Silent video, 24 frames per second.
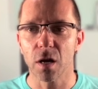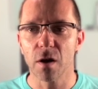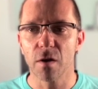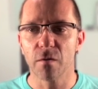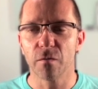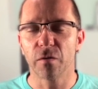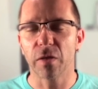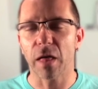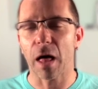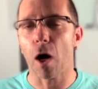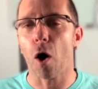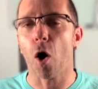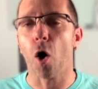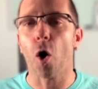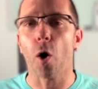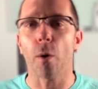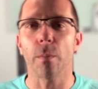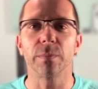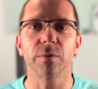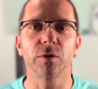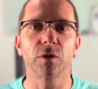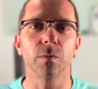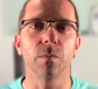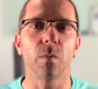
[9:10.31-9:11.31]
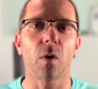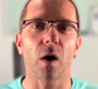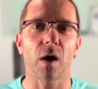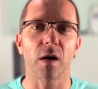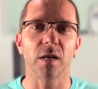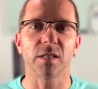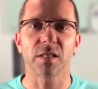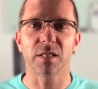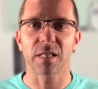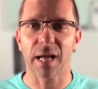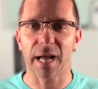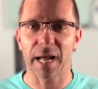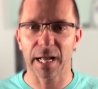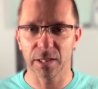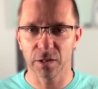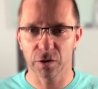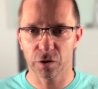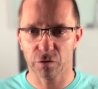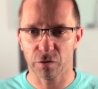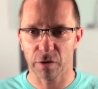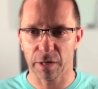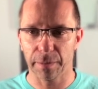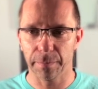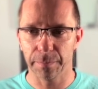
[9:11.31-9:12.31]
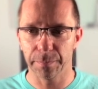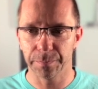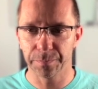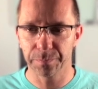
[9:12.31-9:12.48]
for that optimized entry.